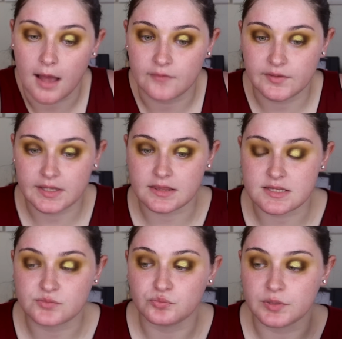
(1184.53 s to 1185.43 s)
I feel like
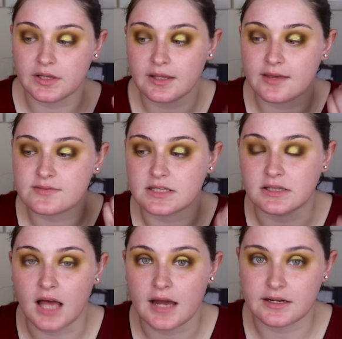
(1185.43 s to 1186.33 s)
this really gives a
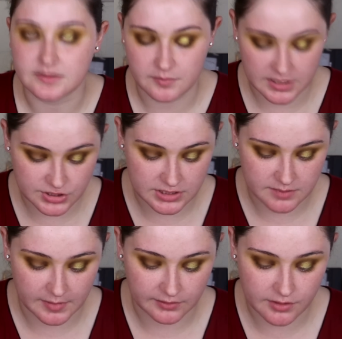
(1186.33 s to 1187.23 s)
lot of dimension
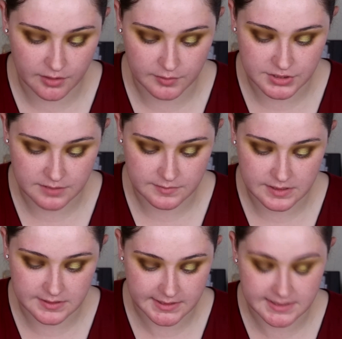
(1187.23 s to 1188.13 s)
to my look, which
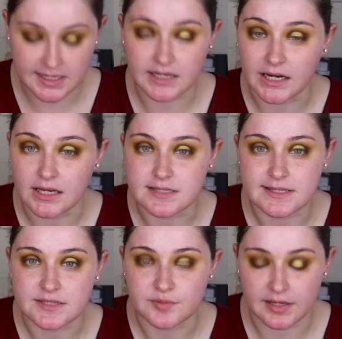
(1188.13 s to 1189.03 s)
is exciting because
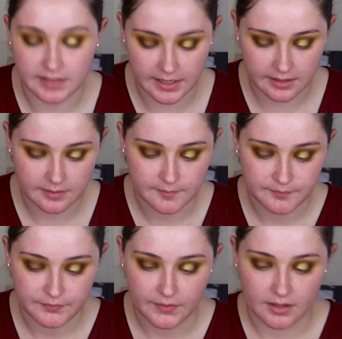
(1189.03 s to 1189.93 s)
that's what I like.
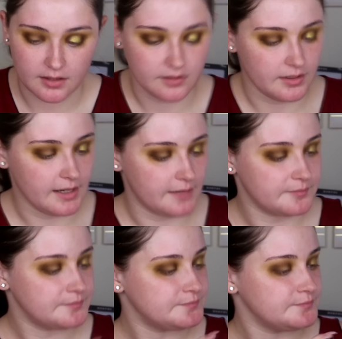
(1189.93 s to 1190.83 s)
All right.